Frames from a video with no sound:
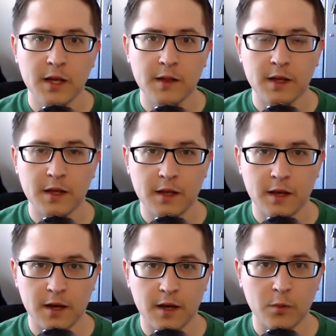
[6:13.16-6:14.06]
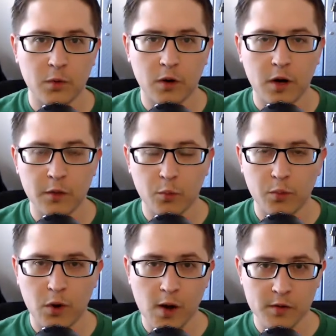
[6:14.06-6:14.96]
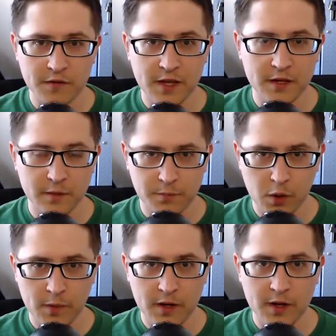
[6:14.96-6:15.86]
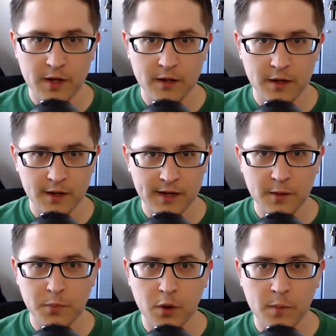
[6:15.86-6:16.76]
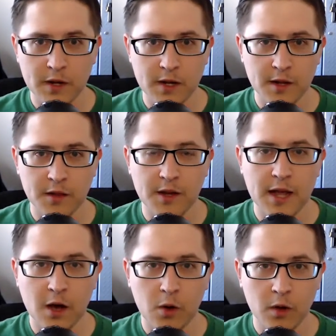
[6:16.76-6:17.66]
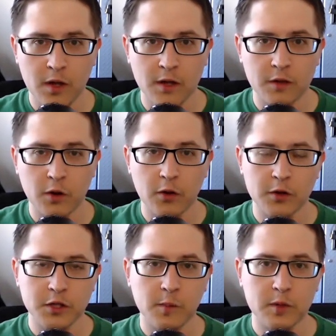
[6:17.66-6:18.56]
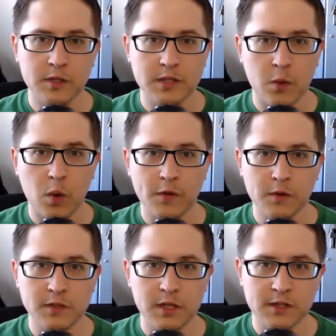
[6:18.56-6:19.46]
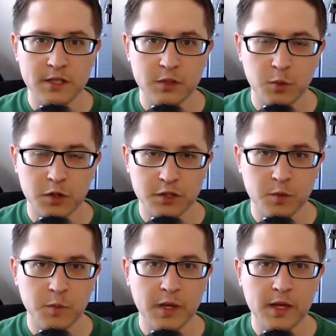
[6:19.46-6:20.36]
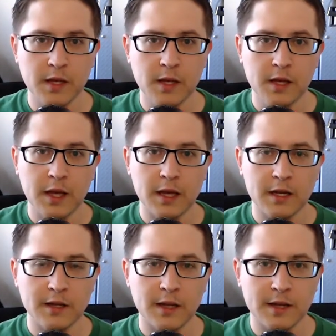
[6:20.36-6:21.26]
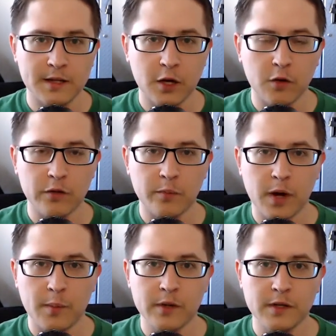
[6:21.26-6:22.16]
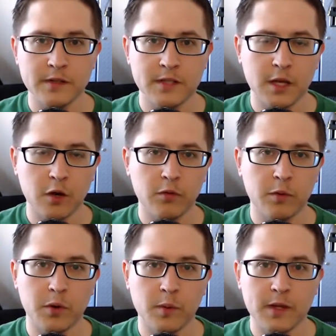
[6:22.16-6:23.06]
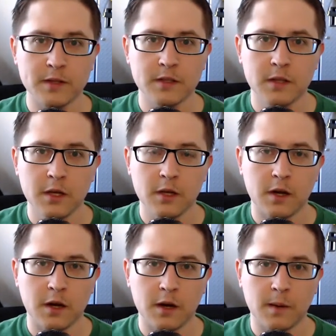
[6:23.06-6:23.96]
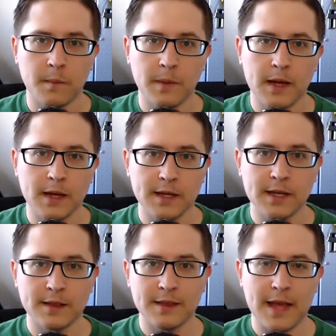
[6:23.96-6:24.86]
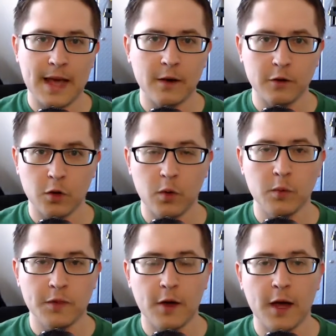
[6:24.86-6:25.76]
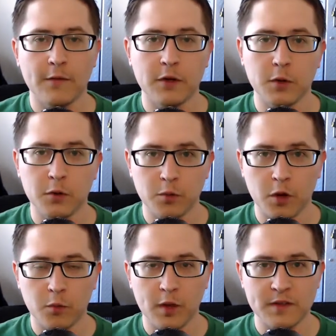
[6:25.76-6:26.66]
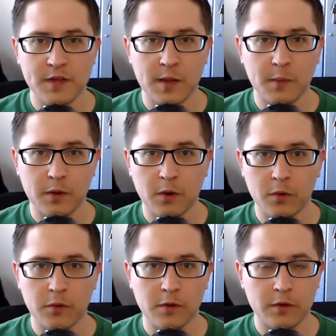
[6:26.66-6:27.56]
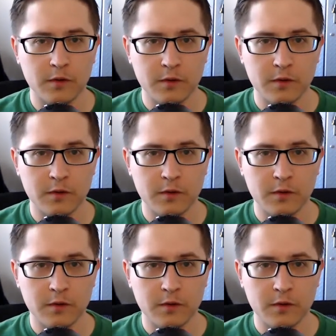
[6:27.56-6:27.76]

They were on the route of getting it permitted and get it permitted. And then now there are large companies that want those things, that just want to swoop in and take over the properties and take over the permits, and get that going without having to go through all the red tape and all the